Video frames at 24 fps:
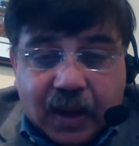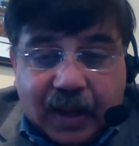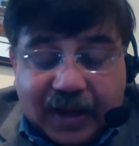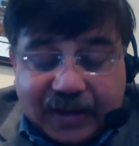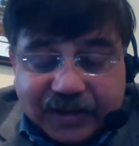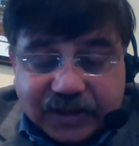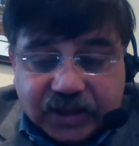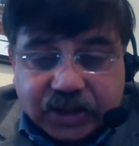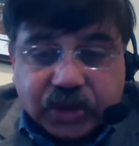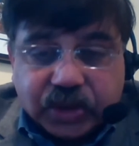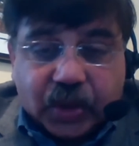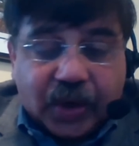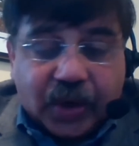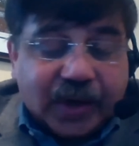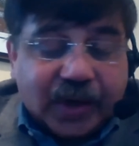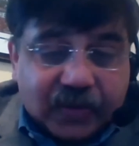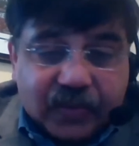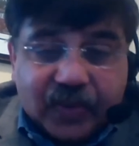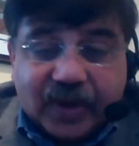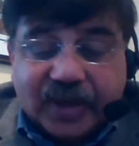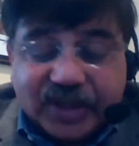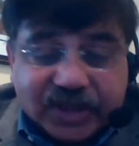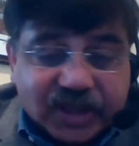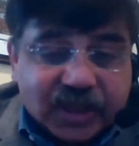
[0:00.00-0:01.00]
as a joint
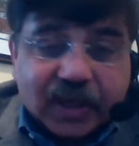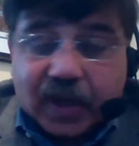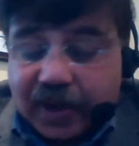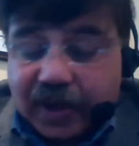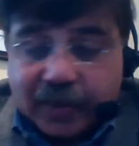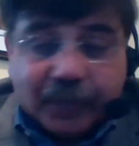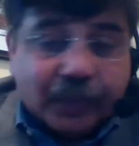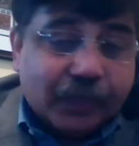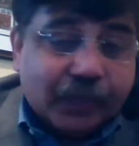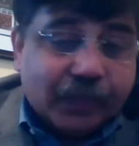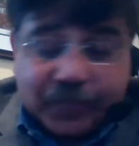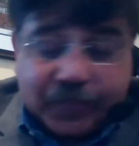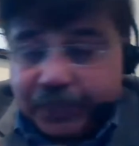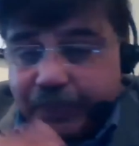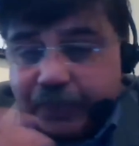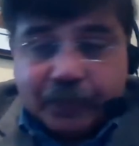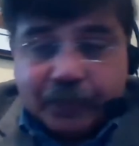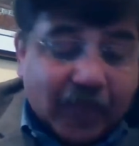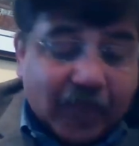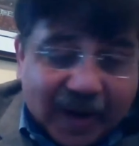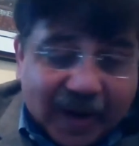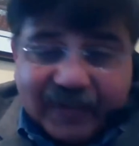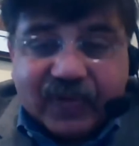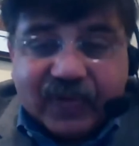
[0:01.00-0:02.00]
venture or
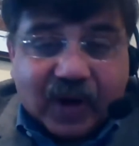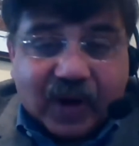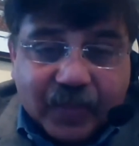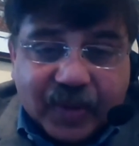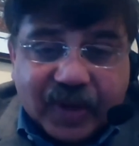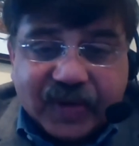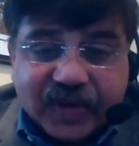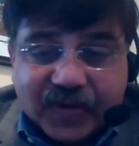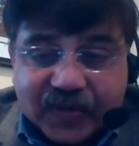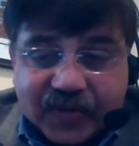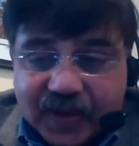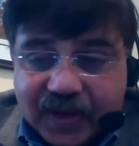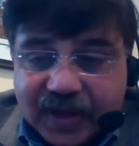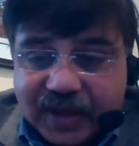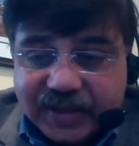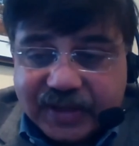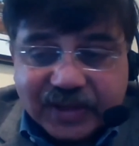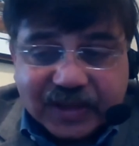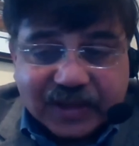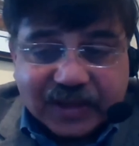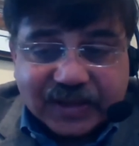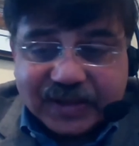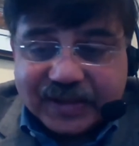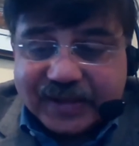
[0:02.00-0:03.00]
buy from each other.
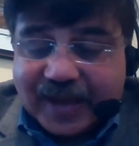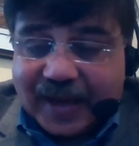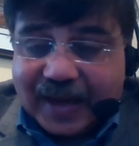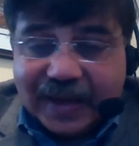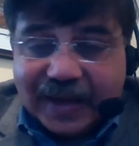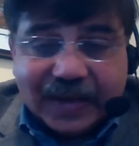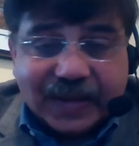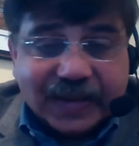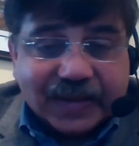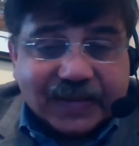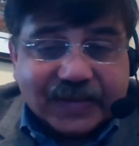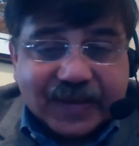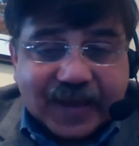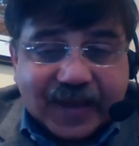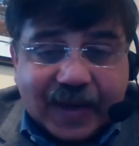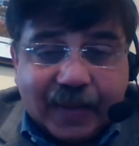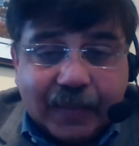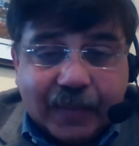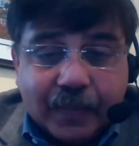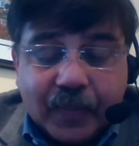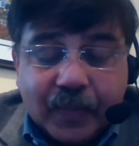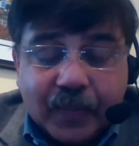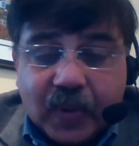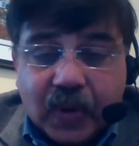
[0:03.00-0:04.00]
It's exactly the
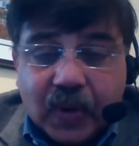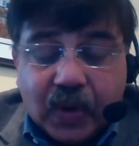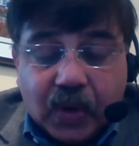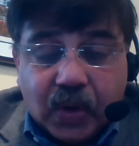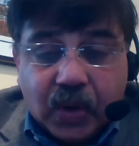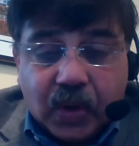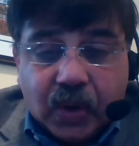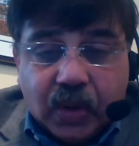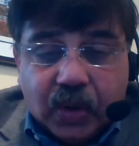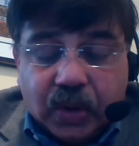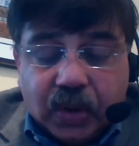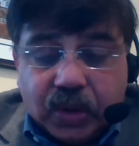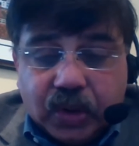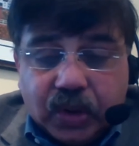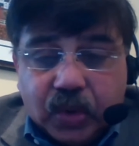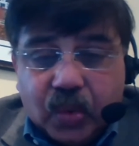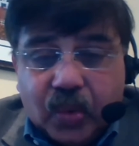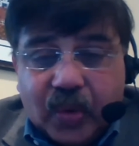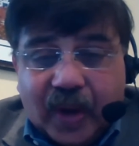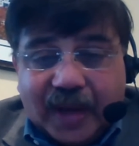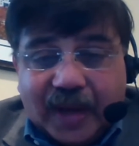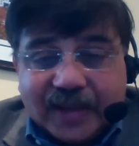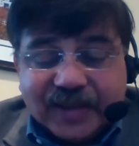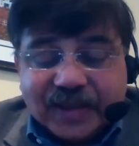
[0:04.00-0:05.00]
same.
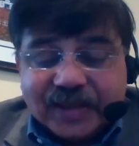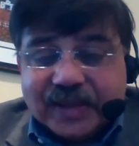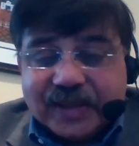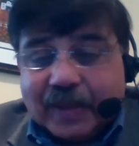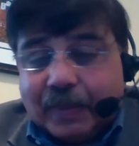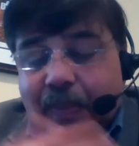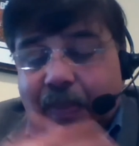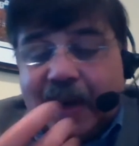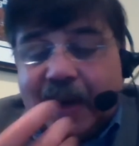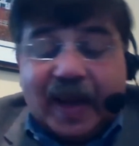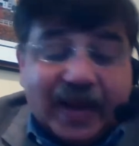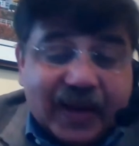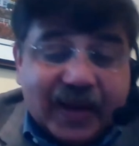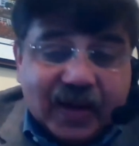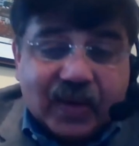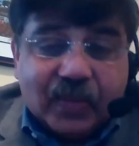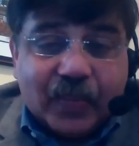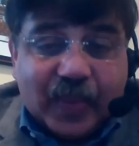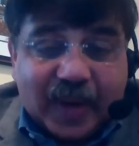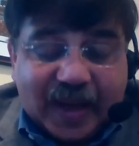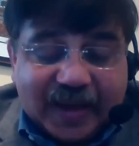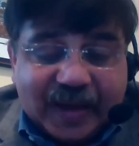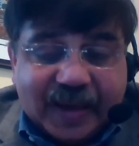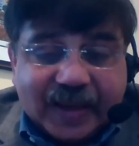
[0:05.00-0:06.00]
You as a supplier
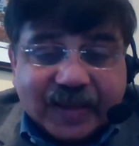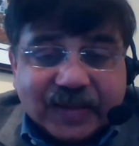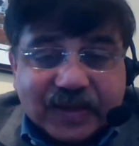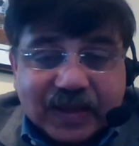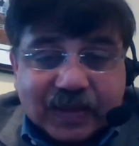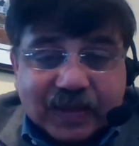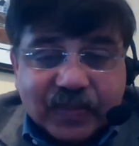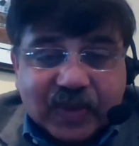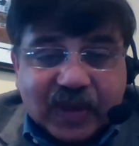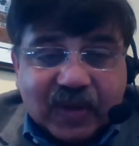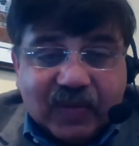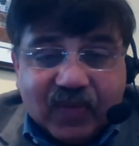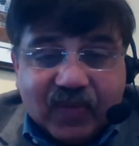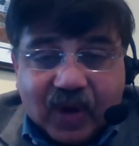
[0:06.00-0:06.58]
may need something